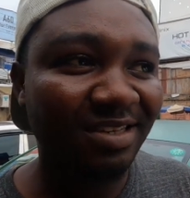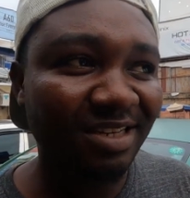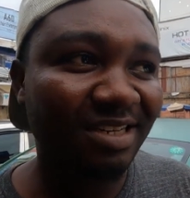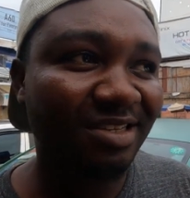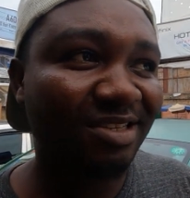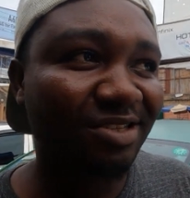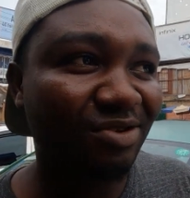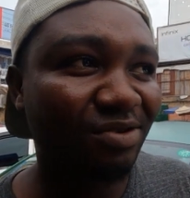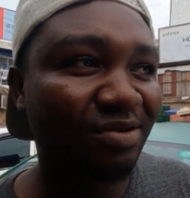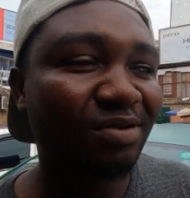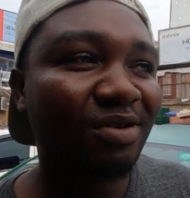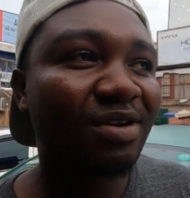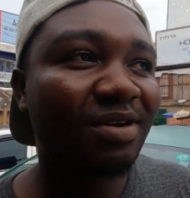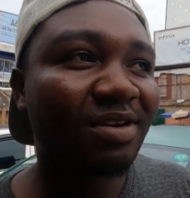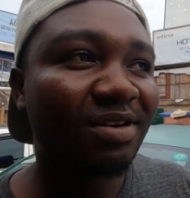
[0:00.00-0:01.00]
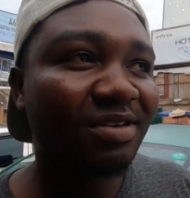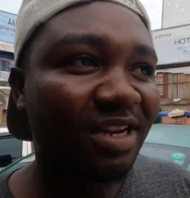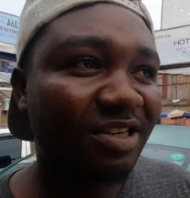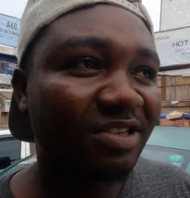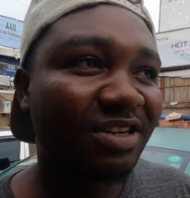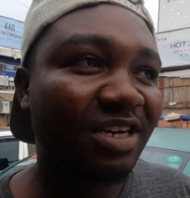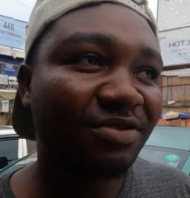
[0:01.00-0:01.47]
Yes. So
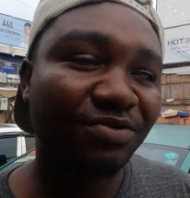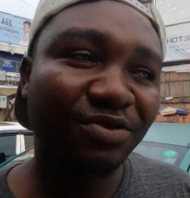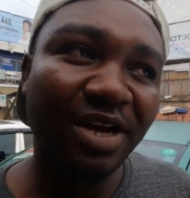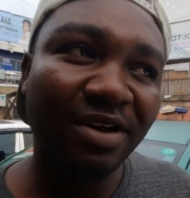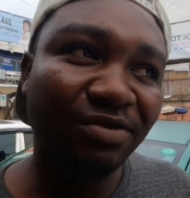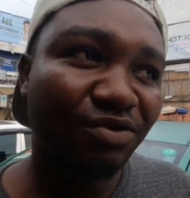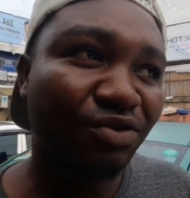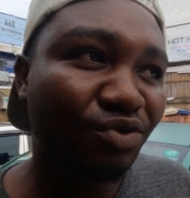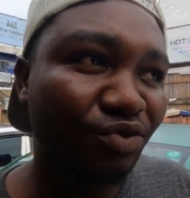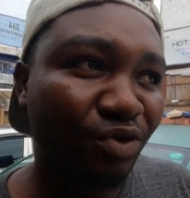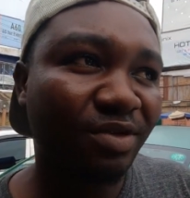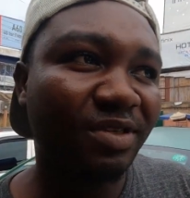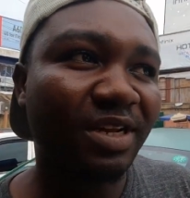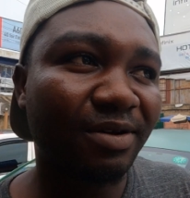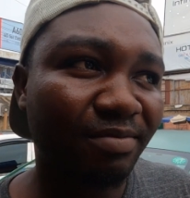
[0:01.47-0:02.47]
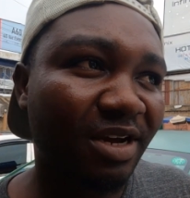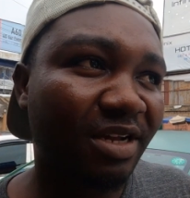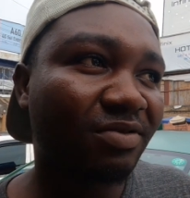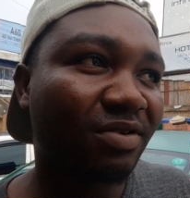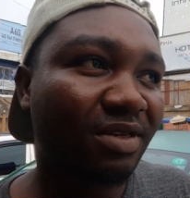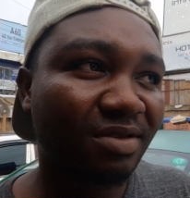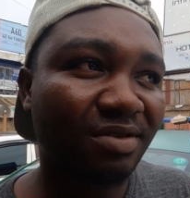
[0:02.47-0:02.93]
Nigerians, we have good ones and
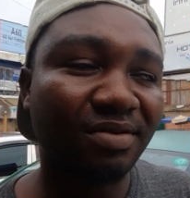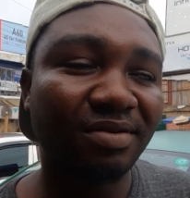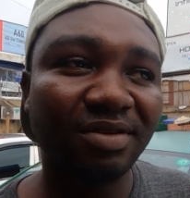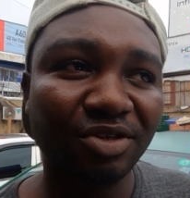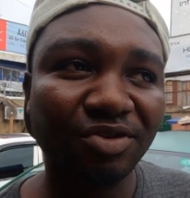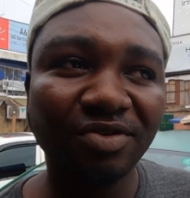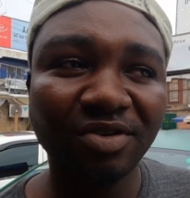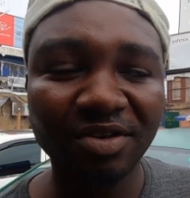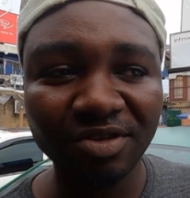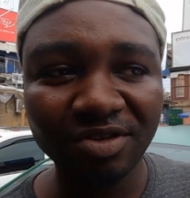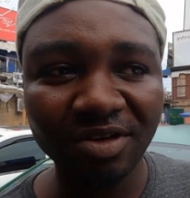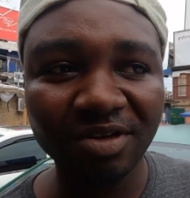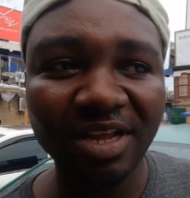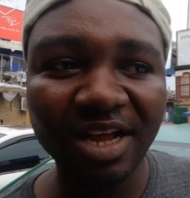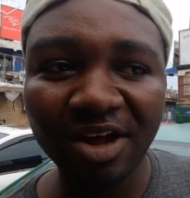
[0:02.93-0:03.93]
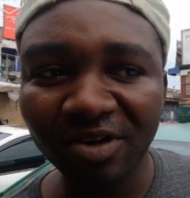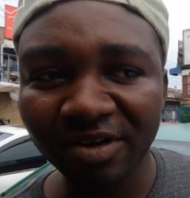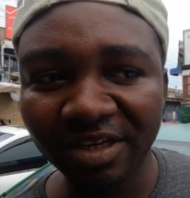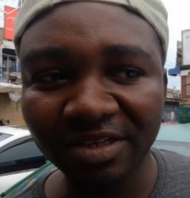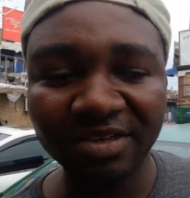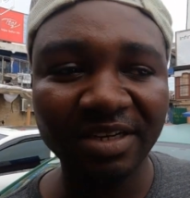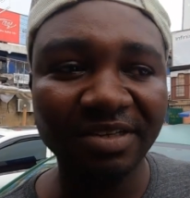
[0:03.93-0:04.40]
bad ones, so they should not judge that all
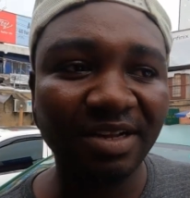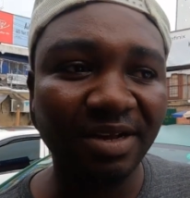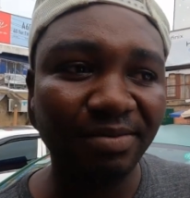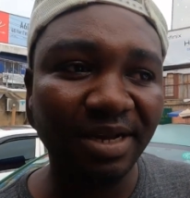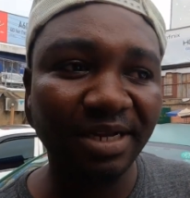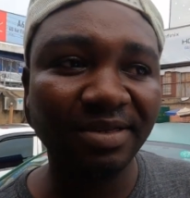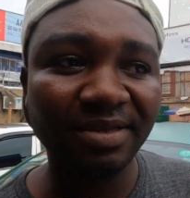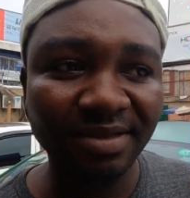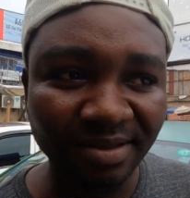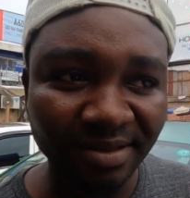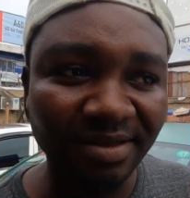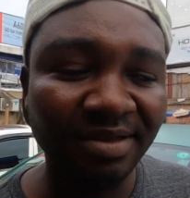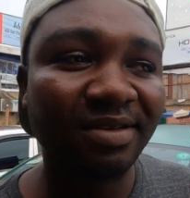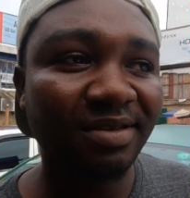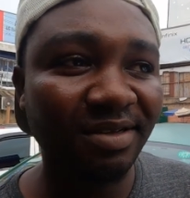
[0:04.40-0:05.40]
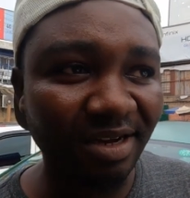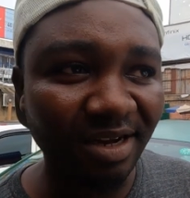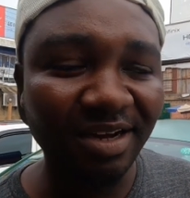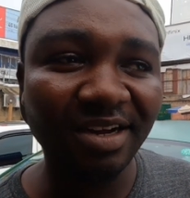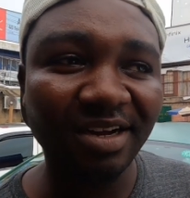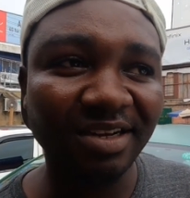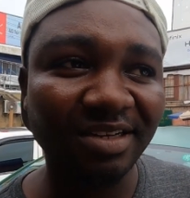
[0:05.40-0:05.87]
Nigerians are bad.
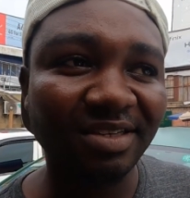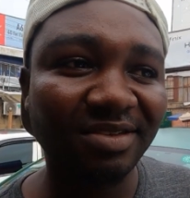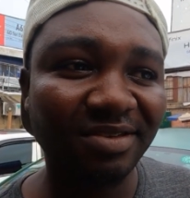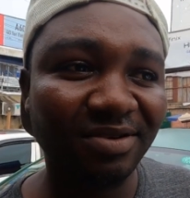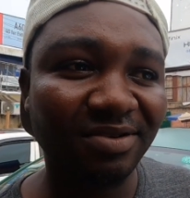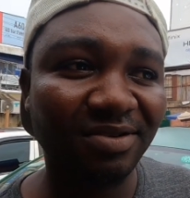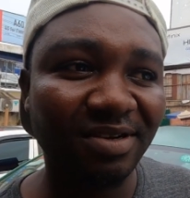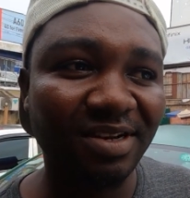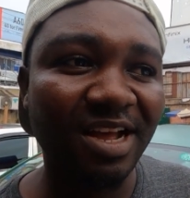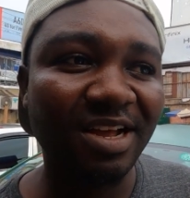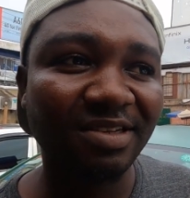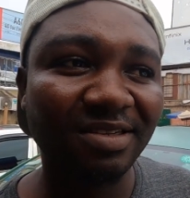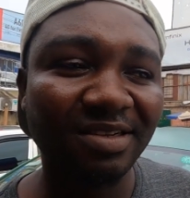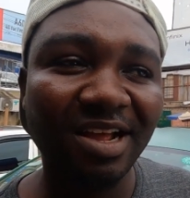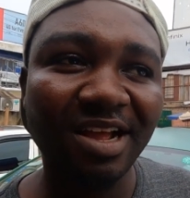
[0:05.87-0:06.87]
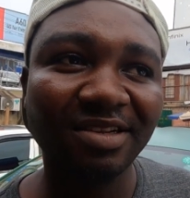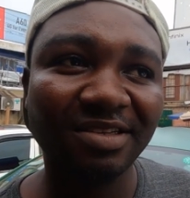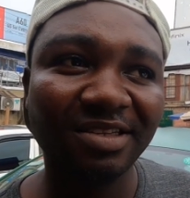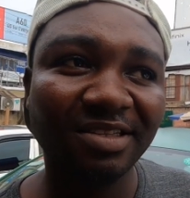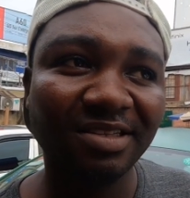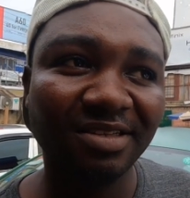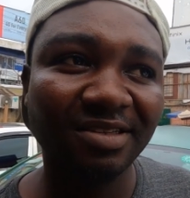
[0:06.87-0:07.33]
So that's
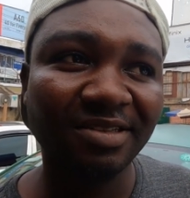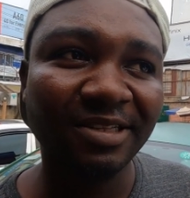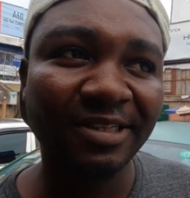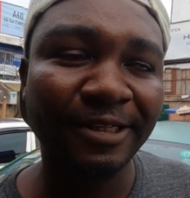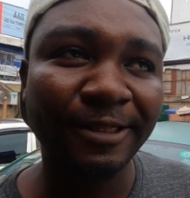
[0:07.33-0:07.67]
the thing.